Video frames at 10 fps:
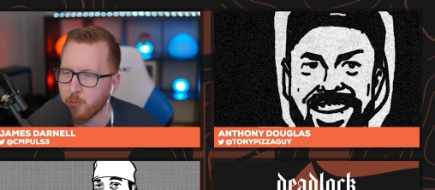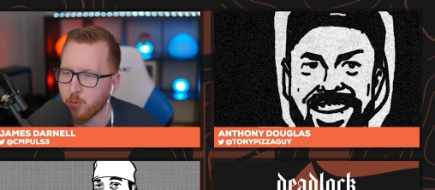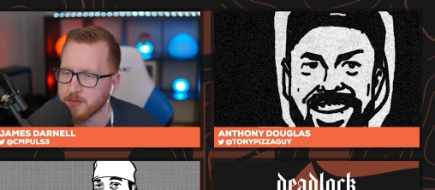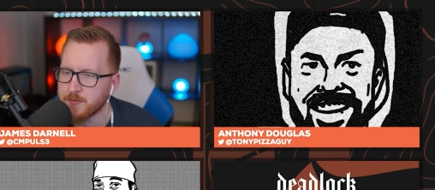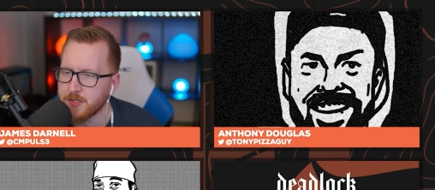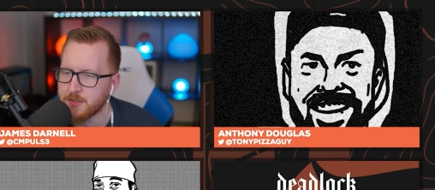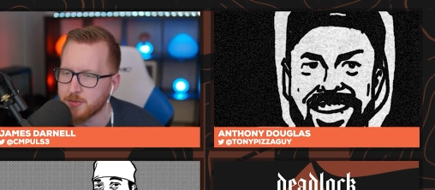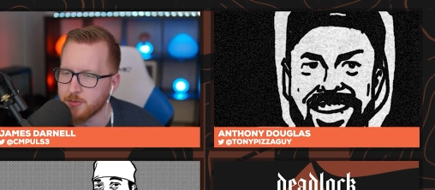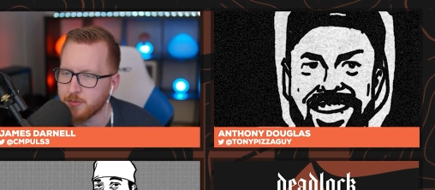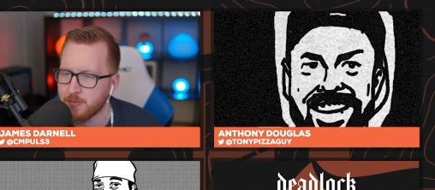Speaker 1: more is
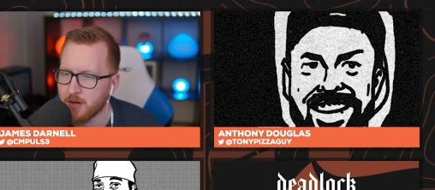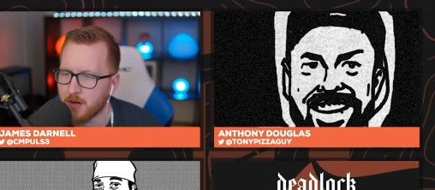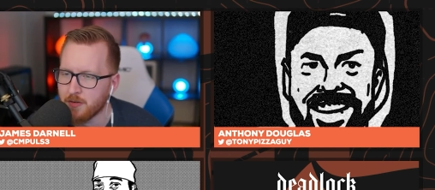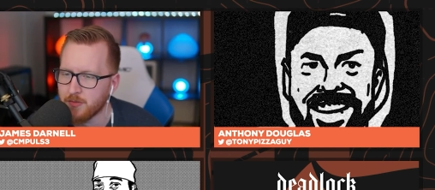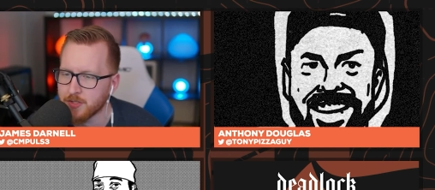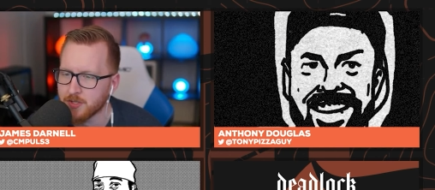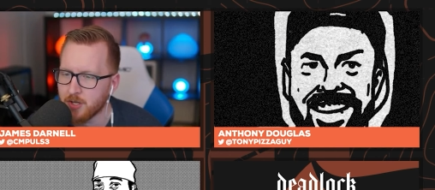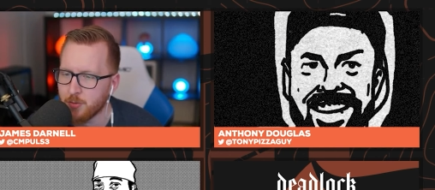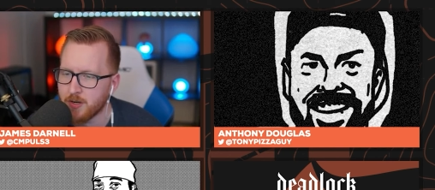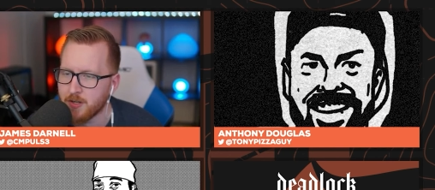V2 of the
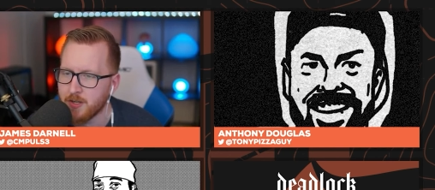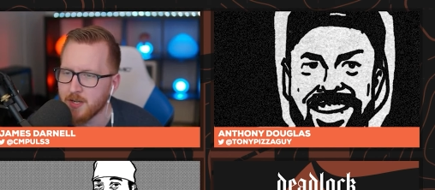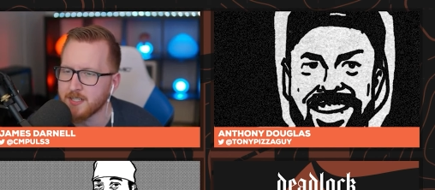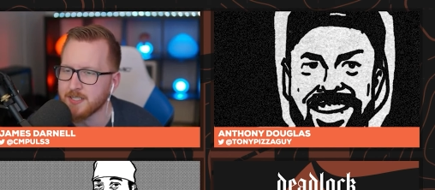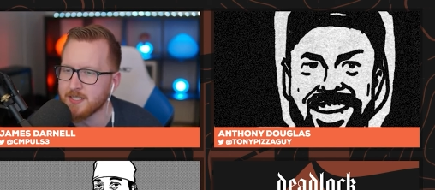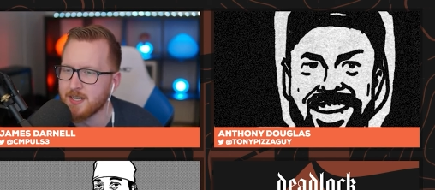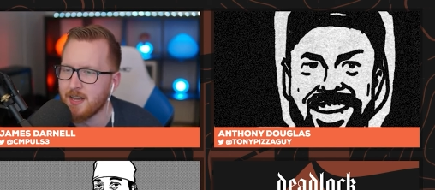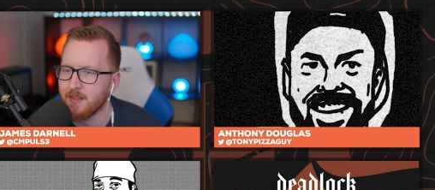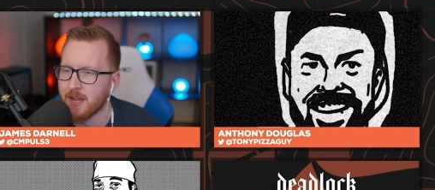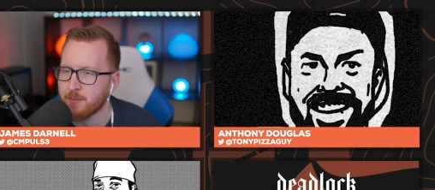slow one. Yeah, because it's
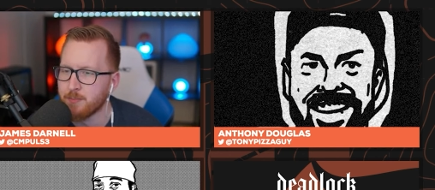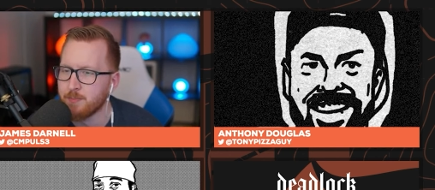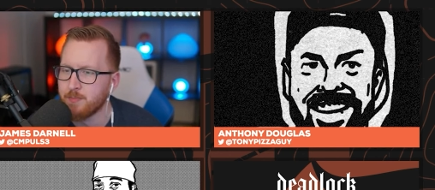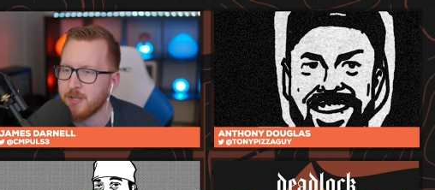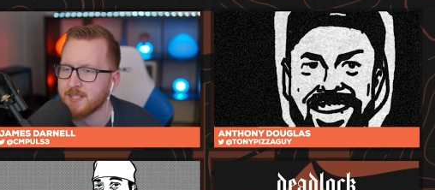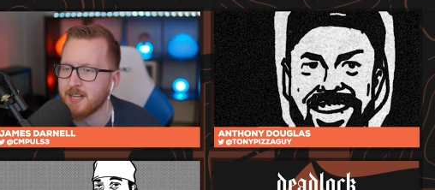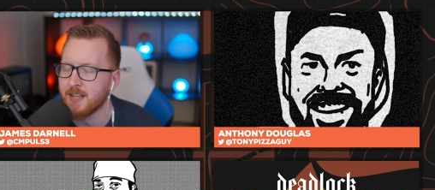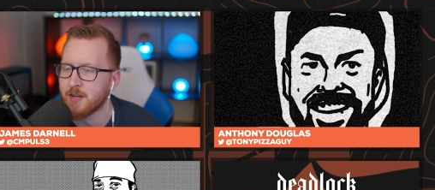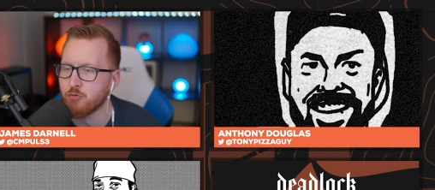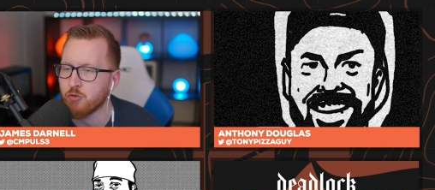not
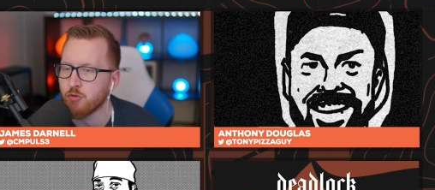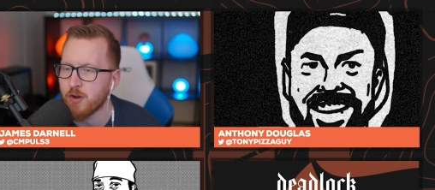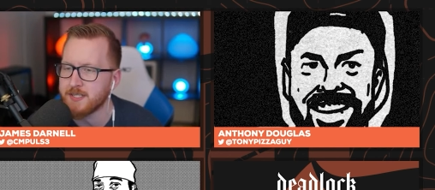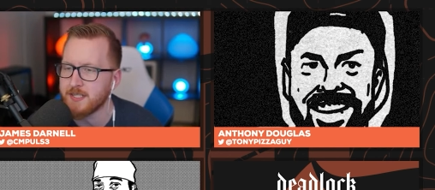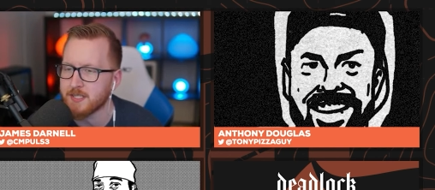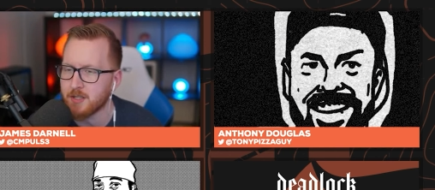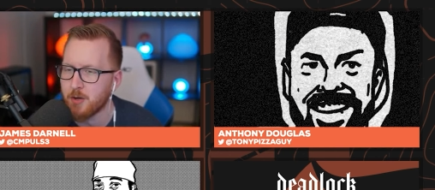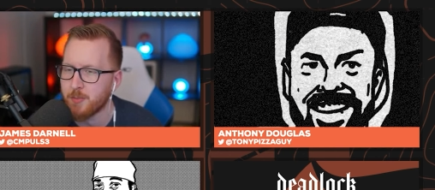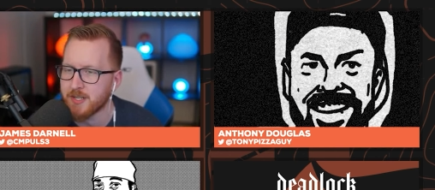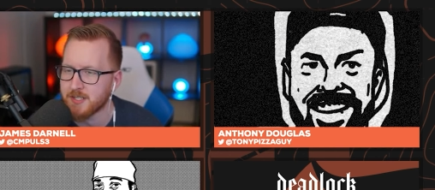like crazy
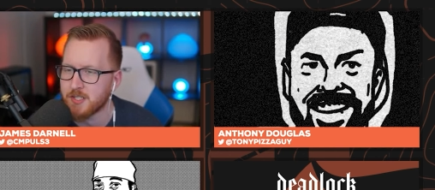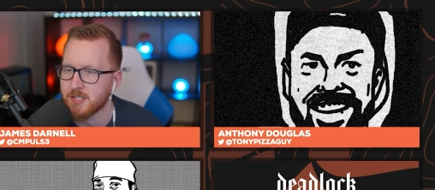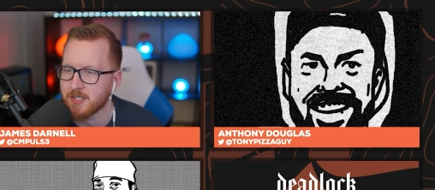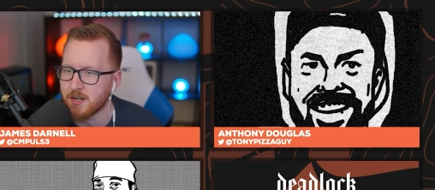slow, but it's just